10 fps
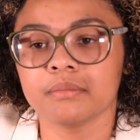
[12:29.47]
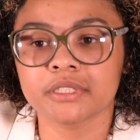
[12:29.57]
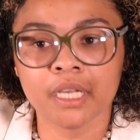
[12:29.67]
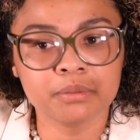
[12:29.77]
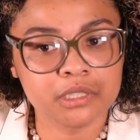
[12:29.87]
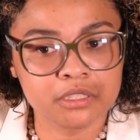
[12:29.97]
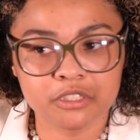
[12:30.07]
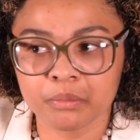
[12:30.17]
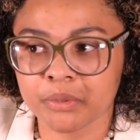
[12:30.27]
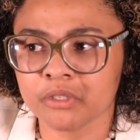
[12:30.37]

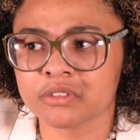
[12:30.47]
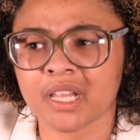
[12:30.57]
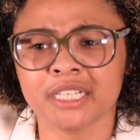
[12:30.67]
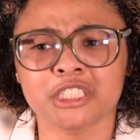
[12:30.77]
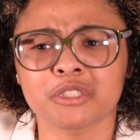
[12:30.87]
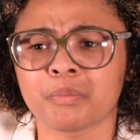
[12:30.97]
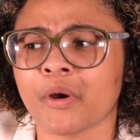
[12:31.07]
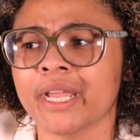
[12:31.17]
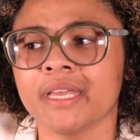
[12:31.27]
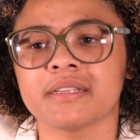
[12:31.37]
substance abuse, like just
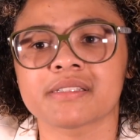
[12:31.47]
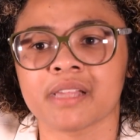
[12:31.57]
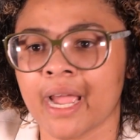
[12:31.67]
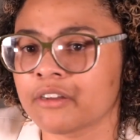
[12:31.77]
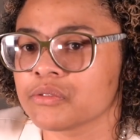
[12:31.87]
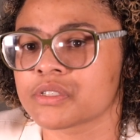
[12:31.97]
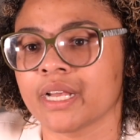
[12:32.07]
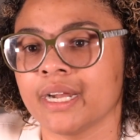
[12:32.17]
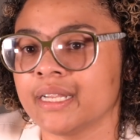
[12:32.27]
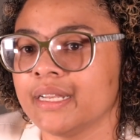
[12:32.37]
breaking cycles
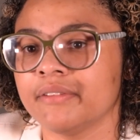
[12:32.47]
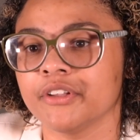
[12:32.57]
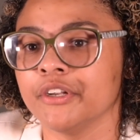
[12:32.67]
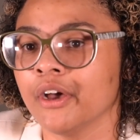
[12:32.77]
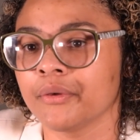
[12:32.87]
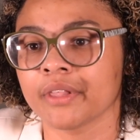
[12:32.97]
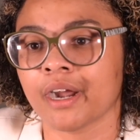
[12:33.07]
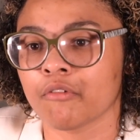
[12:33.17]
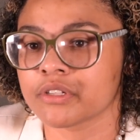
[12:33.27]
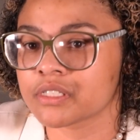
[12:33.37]
that I didn't even know that
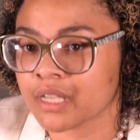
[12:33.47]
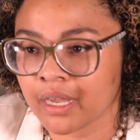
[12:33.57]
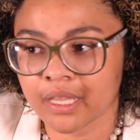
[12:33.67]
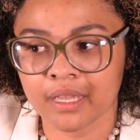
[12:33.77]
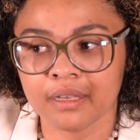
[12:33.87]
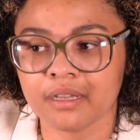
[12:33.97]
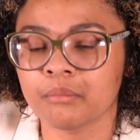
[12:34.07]
I was stuck in,